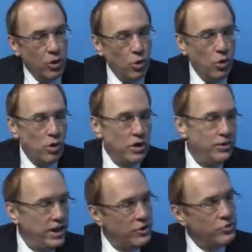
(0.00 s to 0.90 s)
or
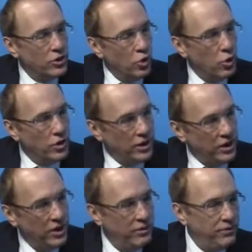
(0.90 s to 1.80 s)
the
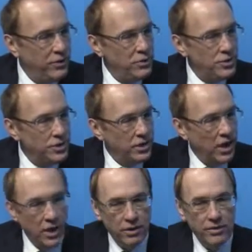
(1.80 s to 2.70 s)
intracoronary infusion
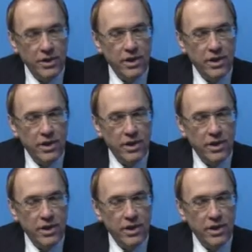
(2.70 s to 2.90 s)
of